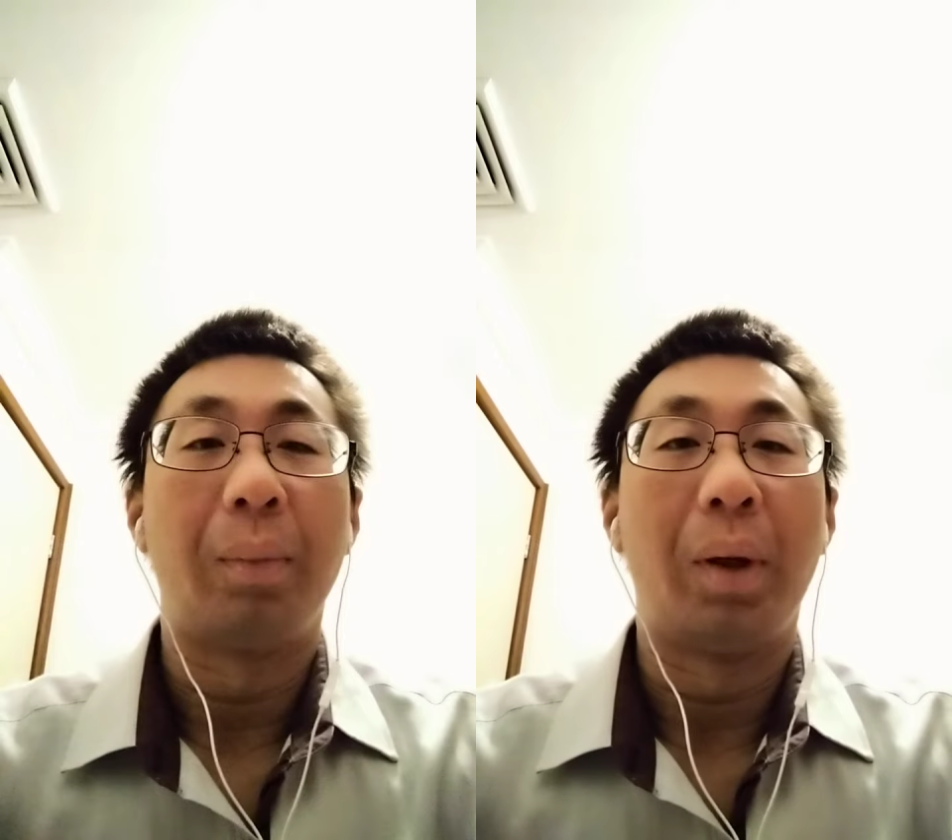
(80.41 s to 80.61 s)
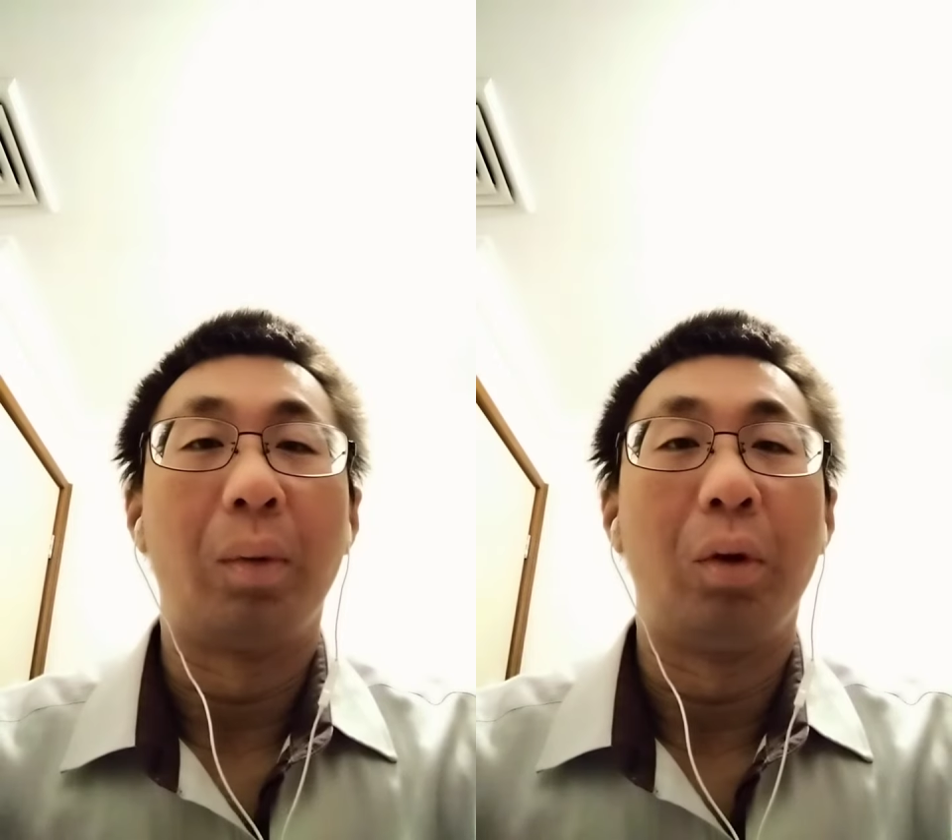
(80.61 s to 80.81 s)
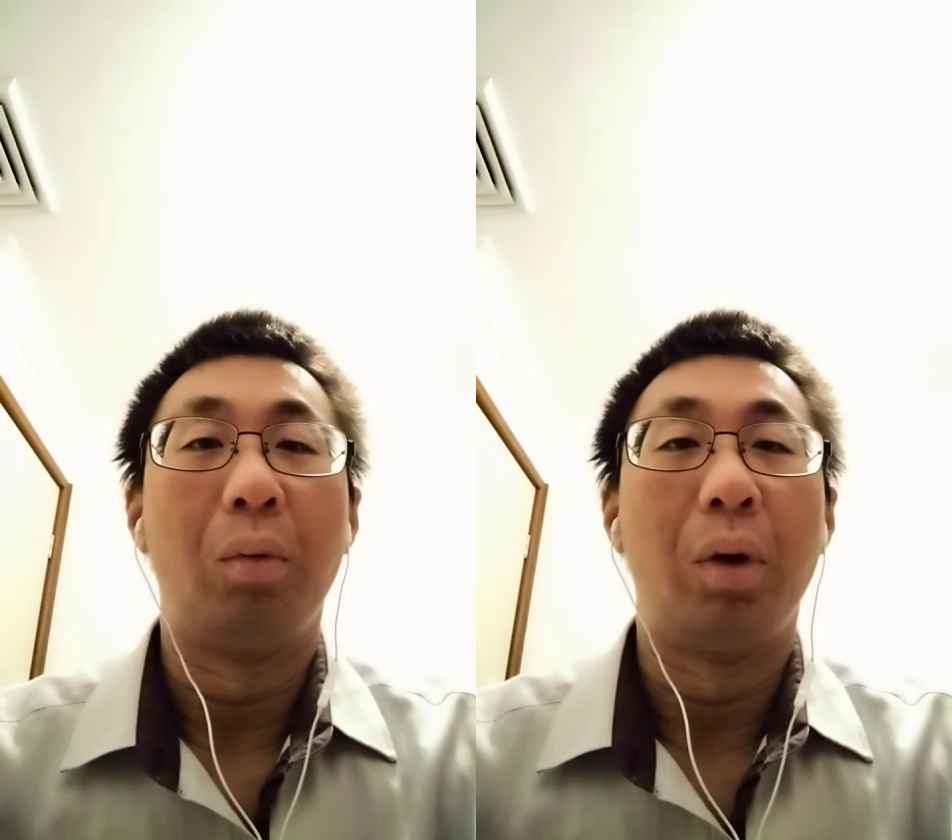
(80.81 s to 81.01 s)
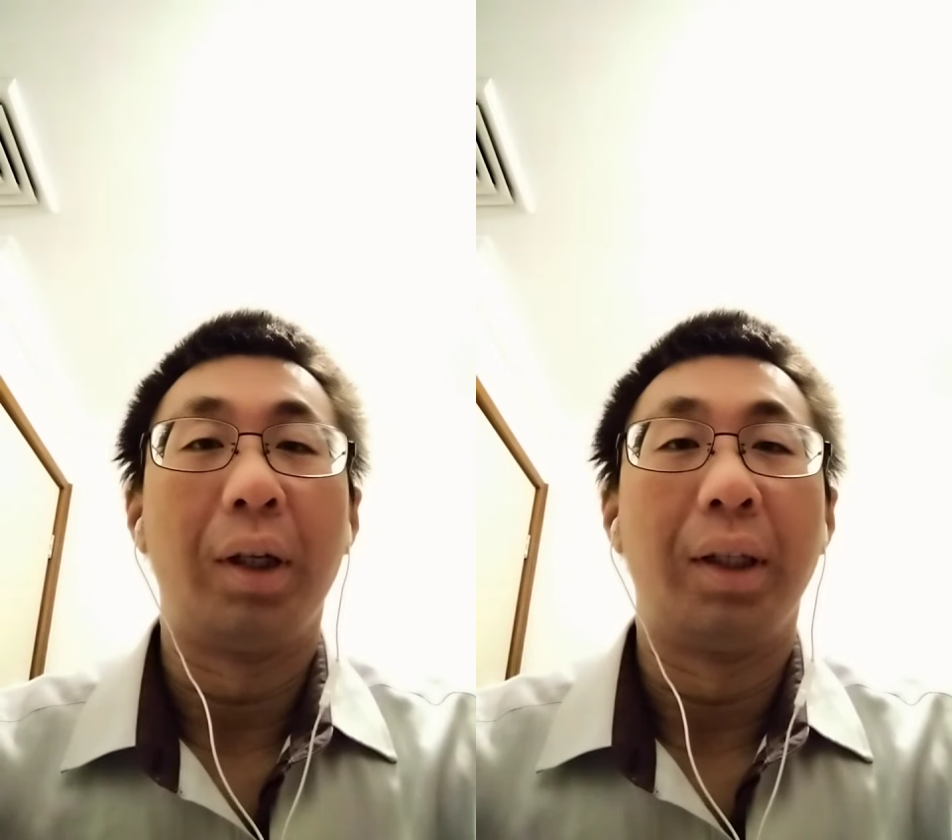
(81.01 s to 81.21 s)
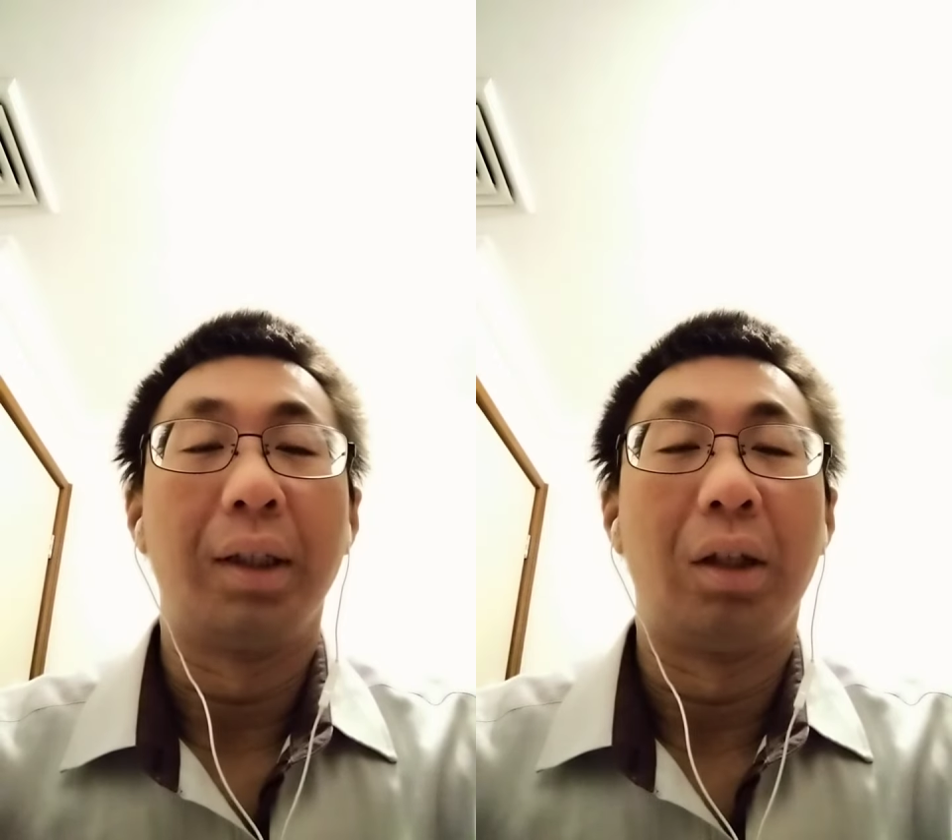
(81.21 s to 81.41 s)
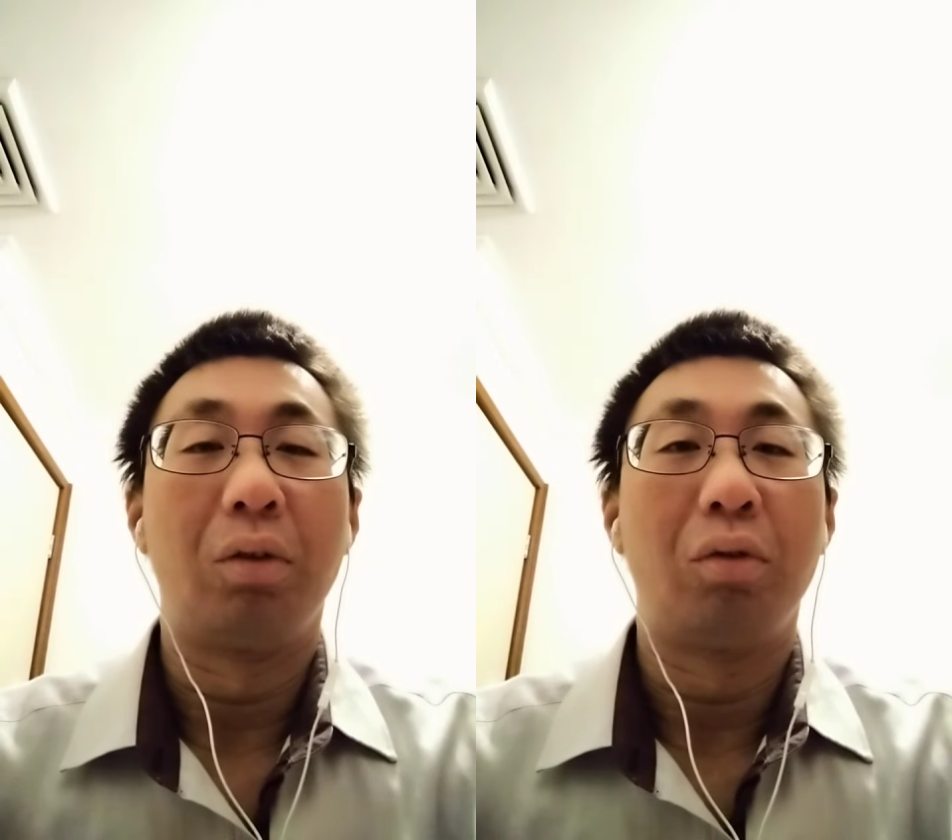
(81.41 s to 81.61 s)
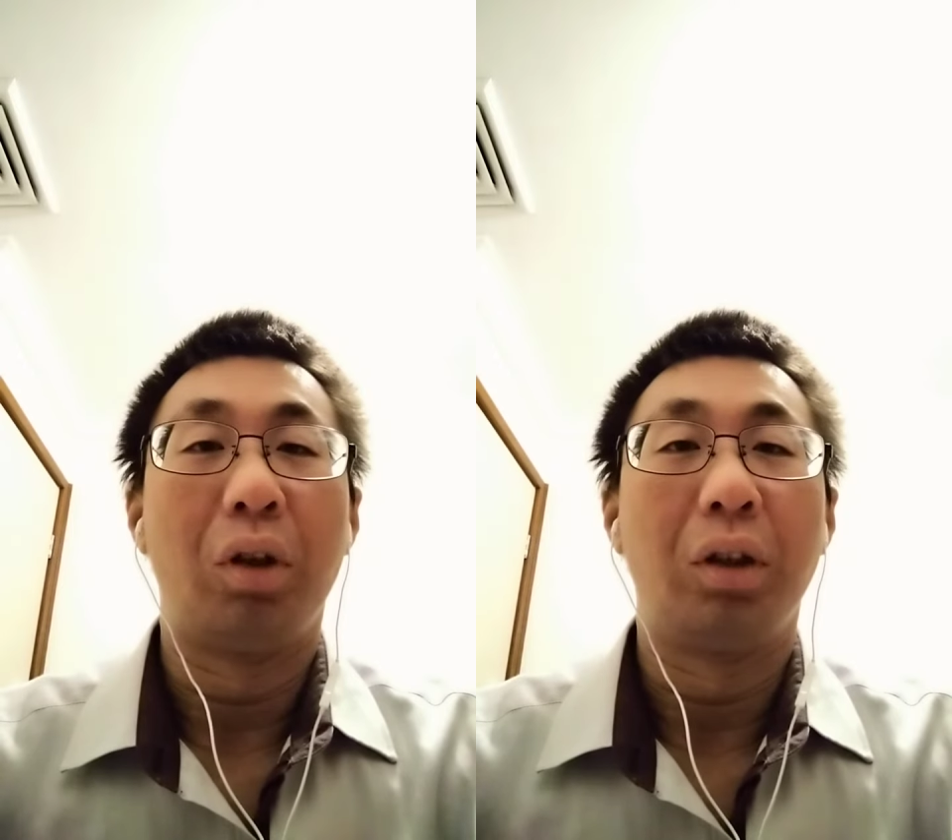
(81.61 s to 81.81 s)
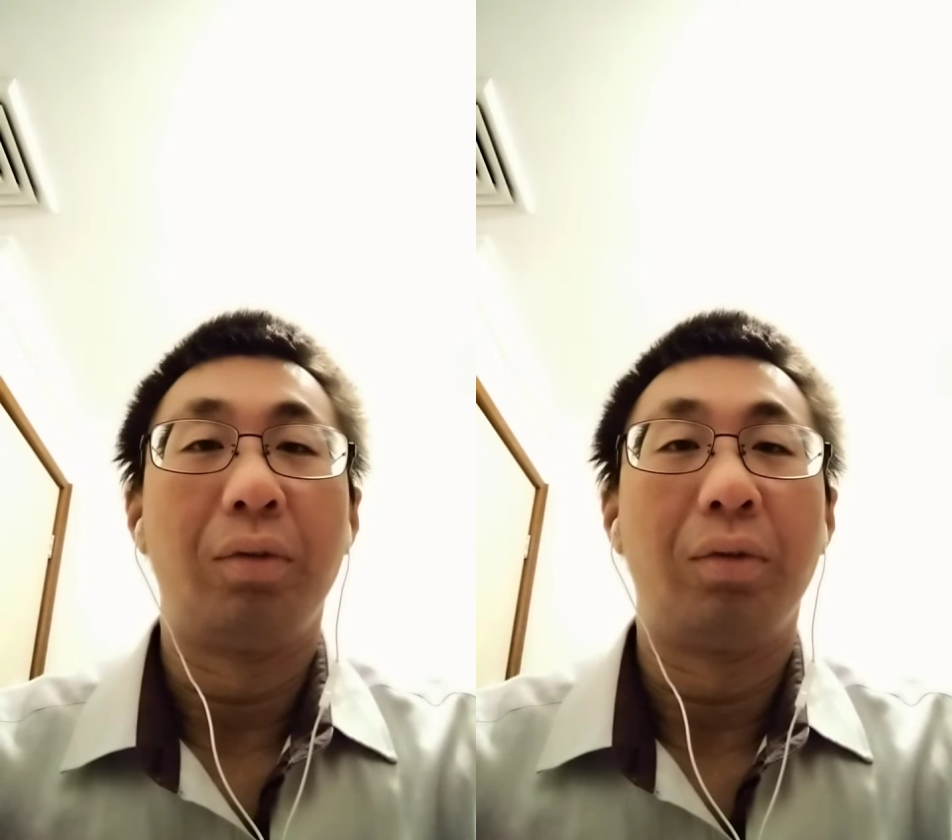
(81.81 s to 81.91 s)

people who work in these industries,